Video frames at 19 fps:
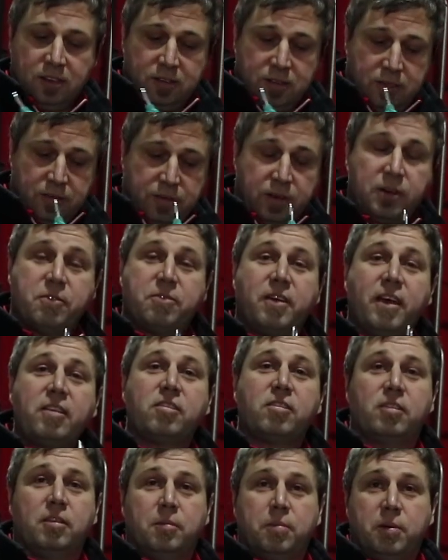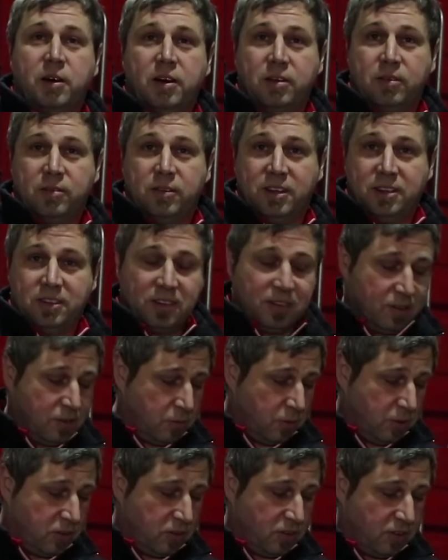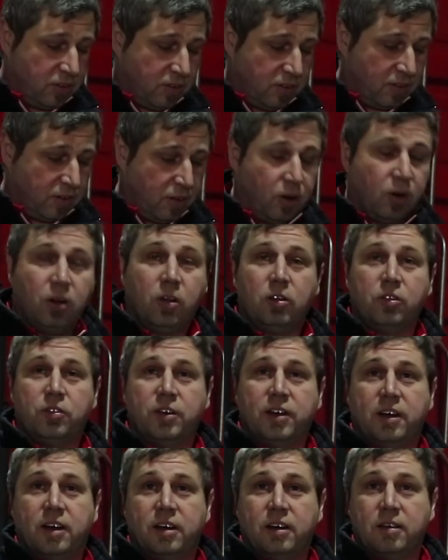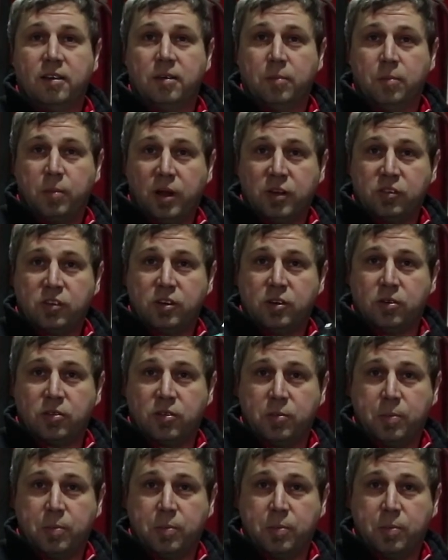the very fancy part of that, which is called the bungee cord